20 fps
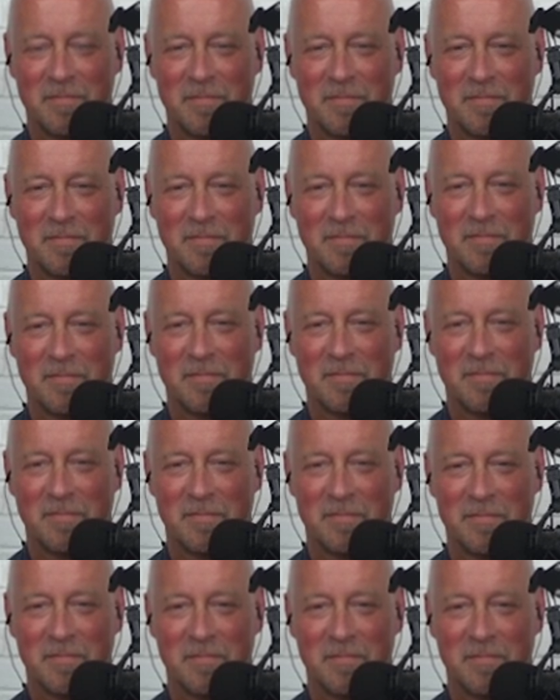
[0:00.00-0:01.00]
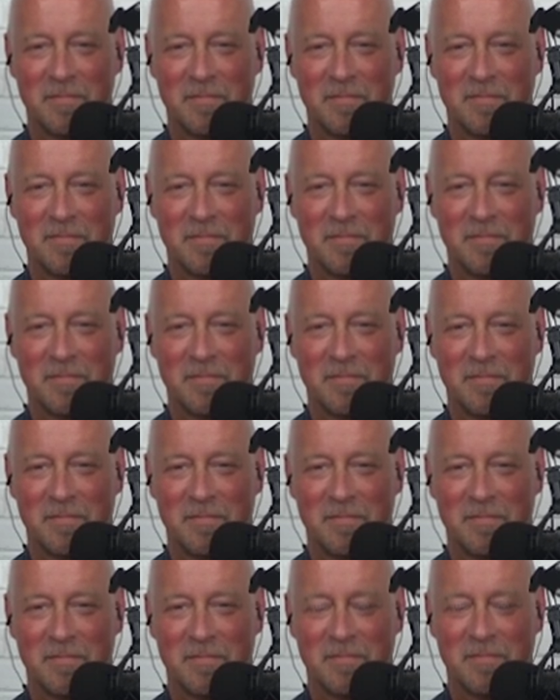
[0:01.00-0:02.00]

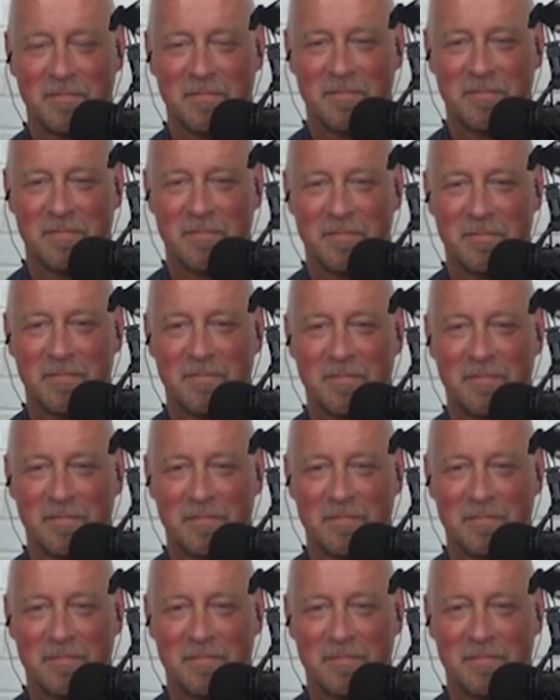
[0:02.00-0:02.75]
The person shown says nothing.